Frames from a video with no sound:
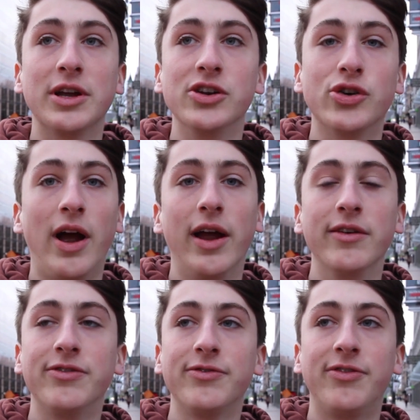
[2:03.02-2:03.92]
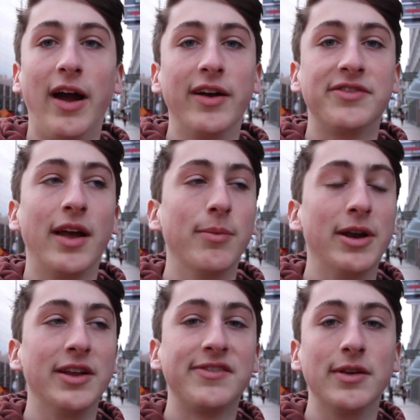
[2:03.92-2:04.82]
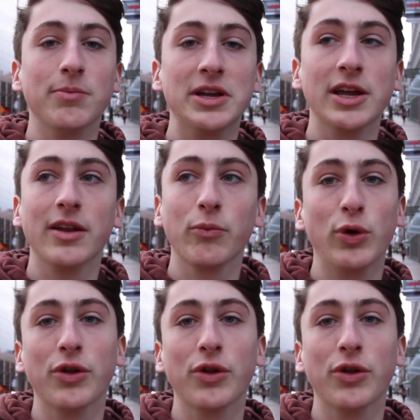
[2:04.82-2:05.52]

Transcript: can drive five, ten minutes and be in the